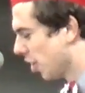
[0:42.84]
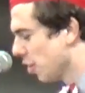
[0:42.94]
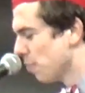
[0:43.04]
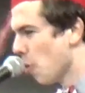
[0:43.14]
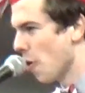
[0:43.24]

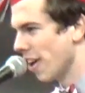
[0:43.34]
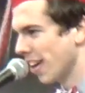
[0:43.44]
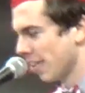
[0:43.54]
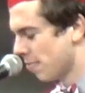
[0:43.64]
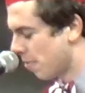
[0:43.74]
Good
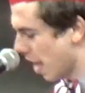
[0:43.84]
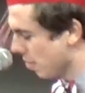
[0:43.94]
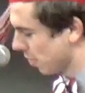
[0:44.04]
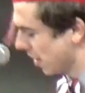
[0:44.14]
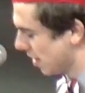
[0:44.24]
morning,
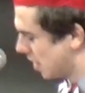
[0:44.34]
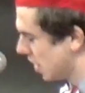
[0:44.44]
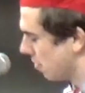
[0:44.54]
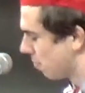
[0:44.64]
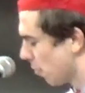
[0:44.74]
families
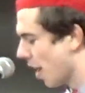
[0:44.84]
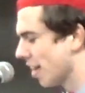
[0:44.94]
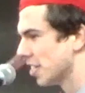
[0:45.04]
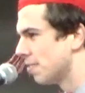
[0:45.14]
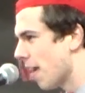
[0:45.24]
and
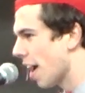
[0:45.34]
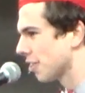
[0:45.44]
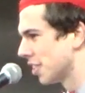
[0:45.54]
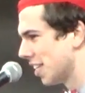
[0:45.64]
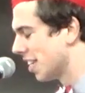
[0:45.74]
friends,
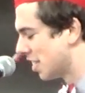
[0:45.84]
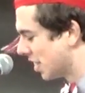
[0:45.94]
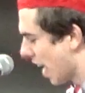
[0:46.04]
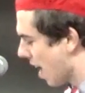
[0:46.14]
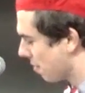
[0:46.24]
faculty and
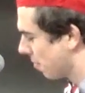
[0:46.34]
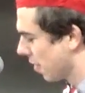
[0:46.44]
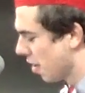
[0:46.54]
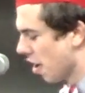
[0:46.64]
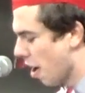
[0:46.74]

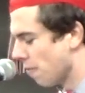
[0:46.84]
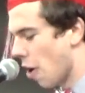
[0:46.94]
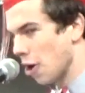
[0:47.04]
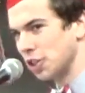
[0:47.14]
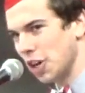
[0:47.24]
staff
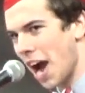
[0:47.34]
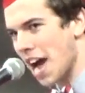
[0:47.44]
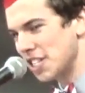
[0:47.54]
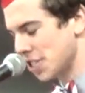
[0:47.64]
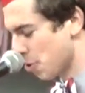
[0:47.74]
of Archer
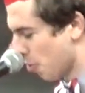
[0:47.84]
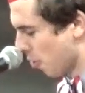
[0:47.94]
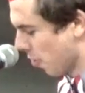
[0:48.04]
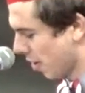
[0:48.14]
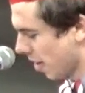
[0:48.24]
High
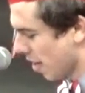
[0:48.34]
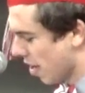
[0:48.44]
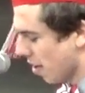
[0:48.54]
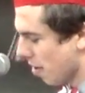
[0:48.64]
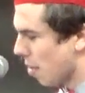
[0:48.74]
School,
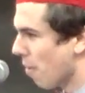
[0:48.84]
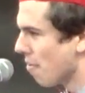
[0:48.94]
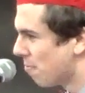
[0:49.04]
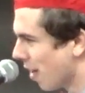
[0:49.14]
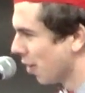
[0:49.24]
and
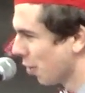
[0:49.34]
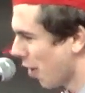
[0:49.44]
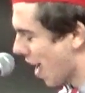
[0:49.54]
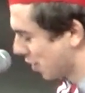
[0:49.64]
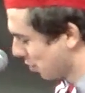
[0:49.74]
my fellow
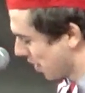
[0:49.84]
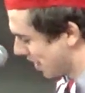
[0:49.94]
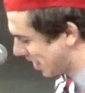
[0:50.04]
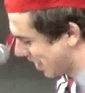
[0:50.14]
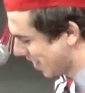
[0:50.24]

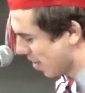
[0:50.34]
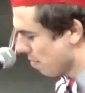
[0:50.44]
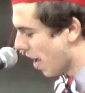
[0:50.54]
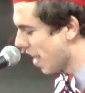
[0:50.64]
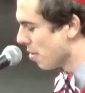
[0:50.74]
graduates.
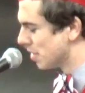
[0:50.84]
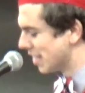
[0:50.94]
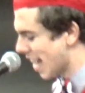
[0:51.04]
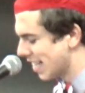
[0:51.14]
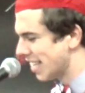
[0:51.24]
My name
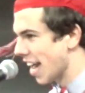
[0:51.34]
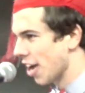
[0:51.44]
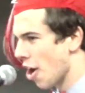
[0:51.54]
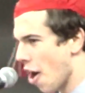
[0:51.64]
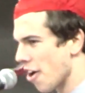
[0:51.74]
is Ned
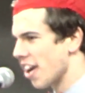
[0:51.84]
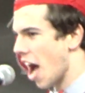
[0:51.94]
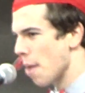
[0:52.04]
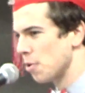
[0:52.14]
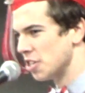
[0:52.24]
Dagenhard, and
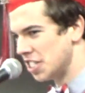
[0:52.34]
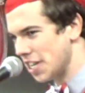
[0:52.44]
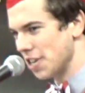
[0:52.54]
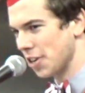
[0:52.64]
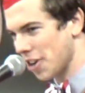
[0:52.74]
I'm your
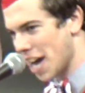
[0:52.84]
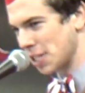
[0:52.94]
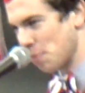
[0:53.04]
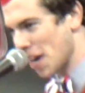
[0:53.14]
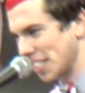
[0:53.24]
Senior
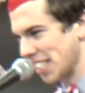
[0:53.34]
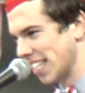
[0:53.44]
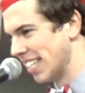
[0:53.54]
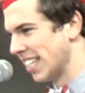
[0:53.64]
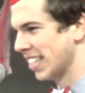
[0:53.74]
Class President.